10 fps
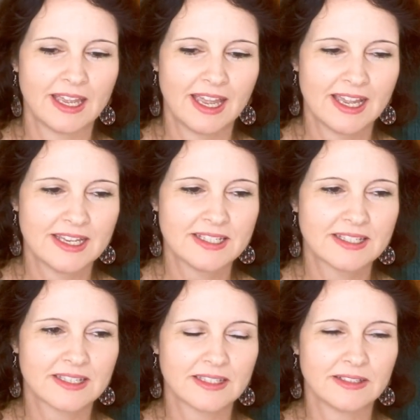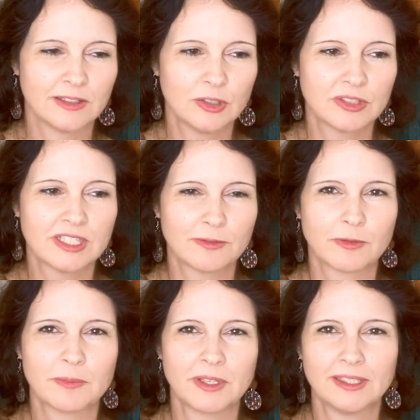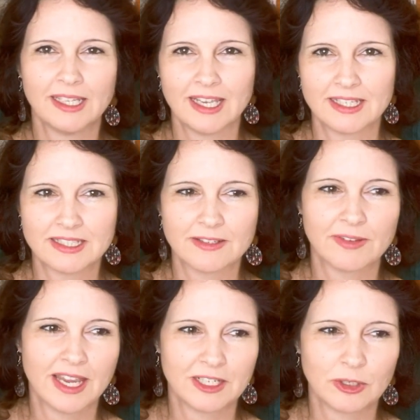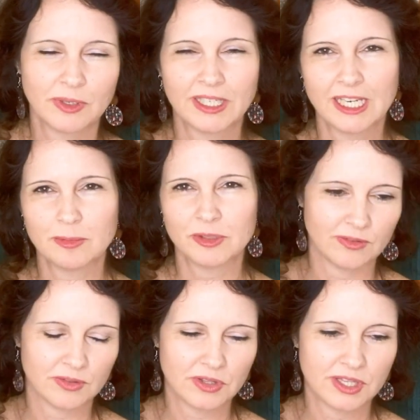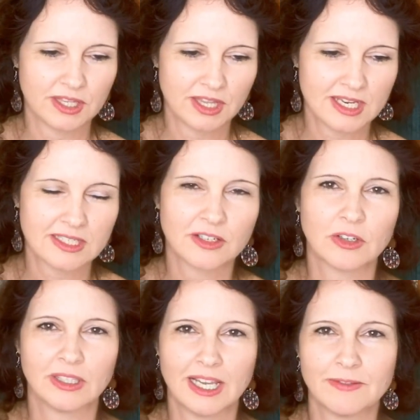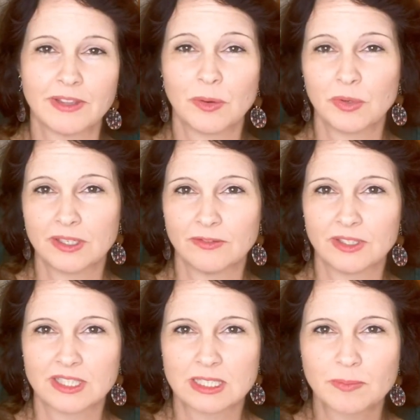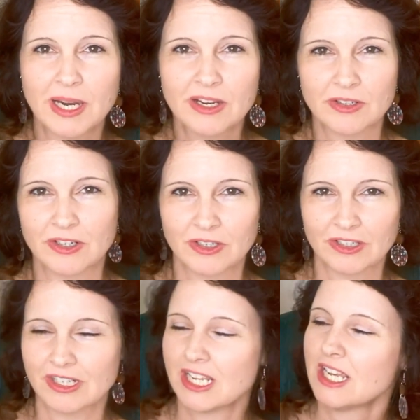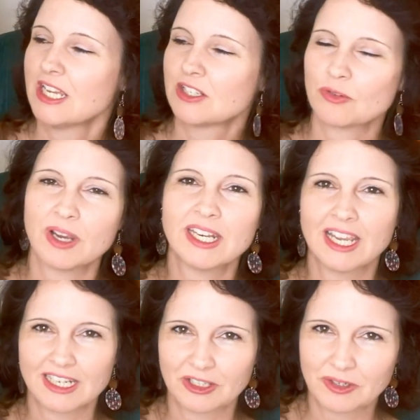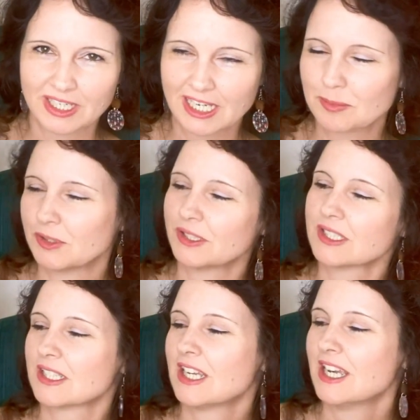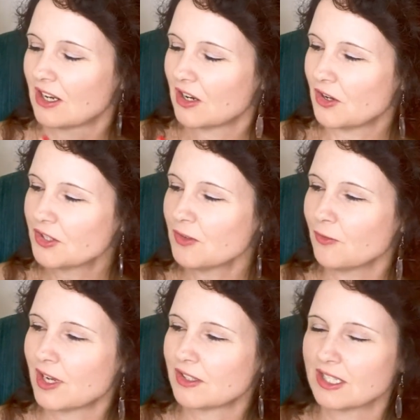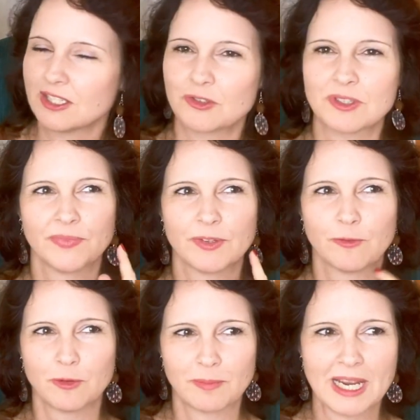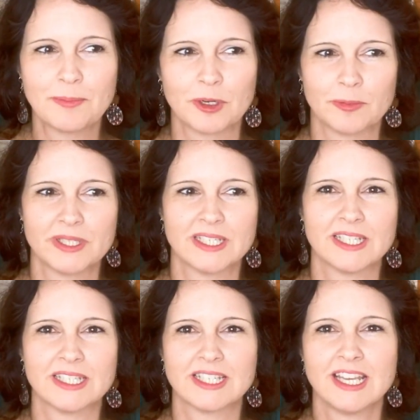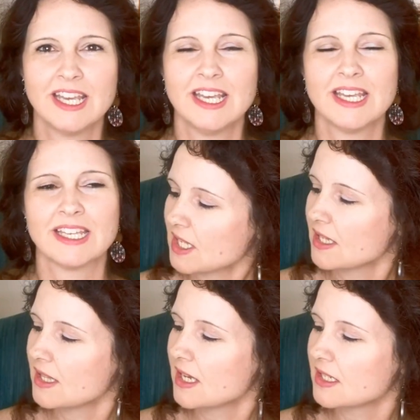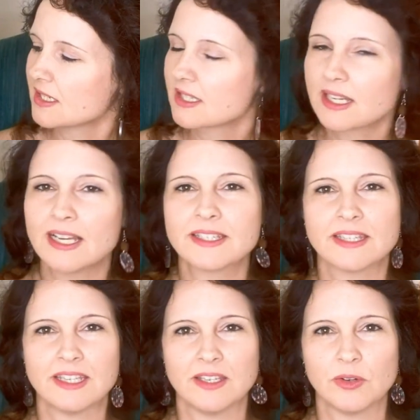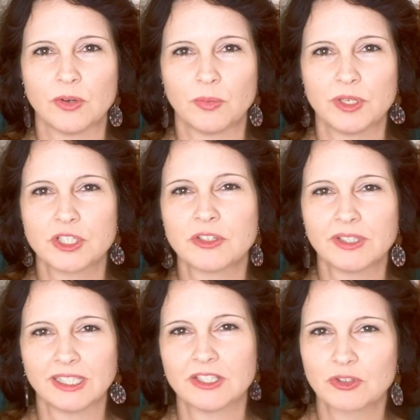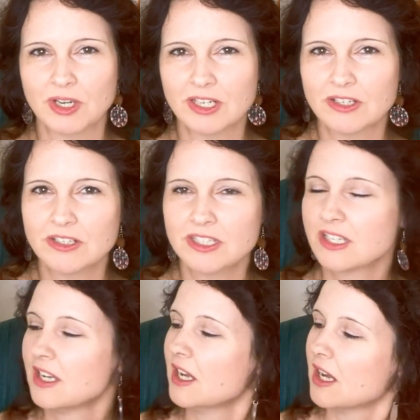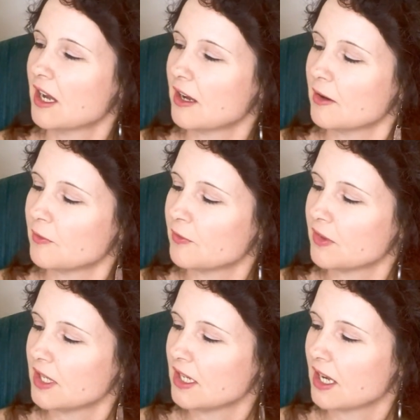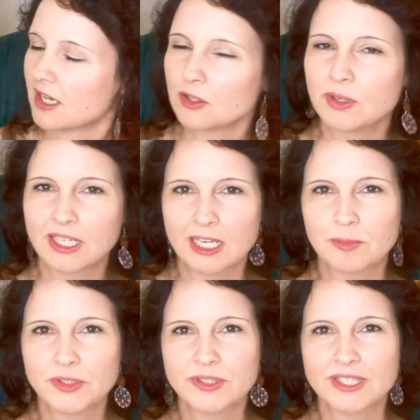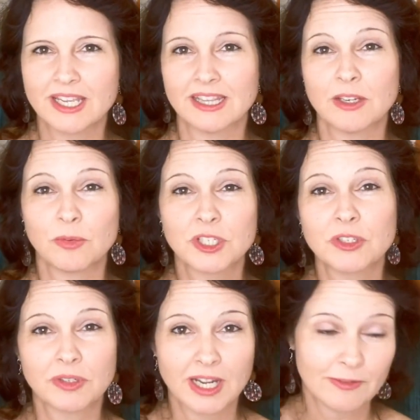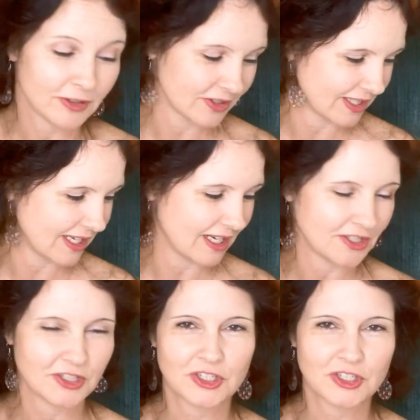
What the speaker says: as looked at it from the lens of Anne of Green Gables, the things in her life that would have inspired her to write Anne of Green Gables. I also found it interesting for my purposes is they discuss the original illustrators of the Anne of Green Gables and the original covers, like I just